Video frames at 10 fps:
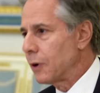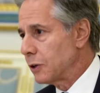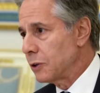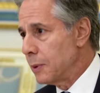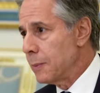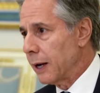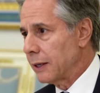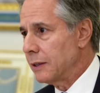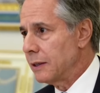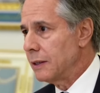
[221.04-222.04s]
very good to be
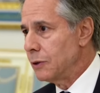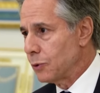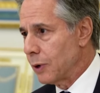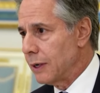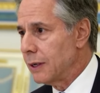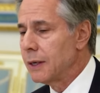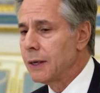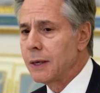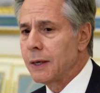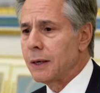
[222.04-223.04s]
back in, in, Ukraine.
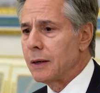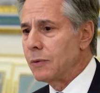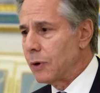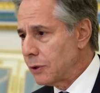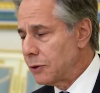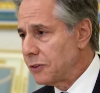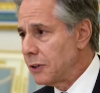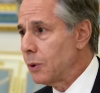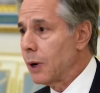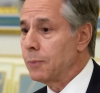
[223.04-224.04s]
Very good to
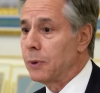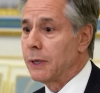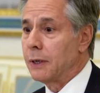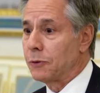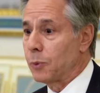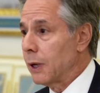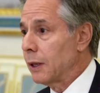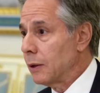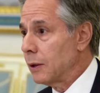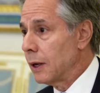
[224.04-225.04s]
see you. I bring as
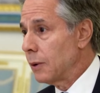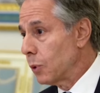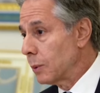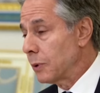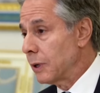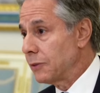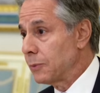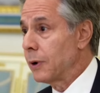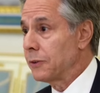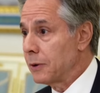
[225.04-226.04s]
well uh, warm
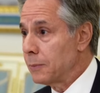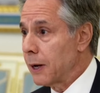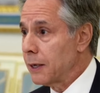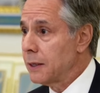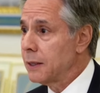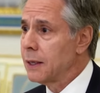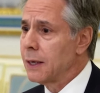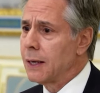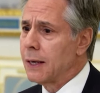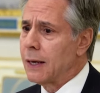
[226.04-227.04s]
greetings from President Biden.
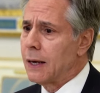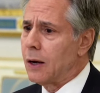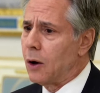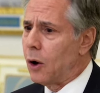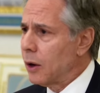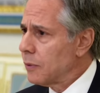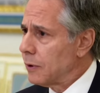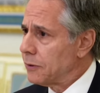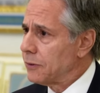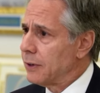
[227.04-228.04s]
Thank you. All
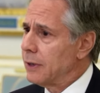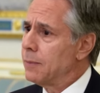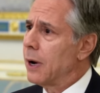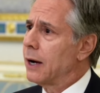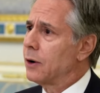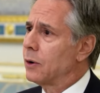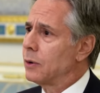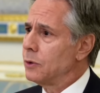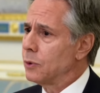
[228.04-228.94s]
of us admire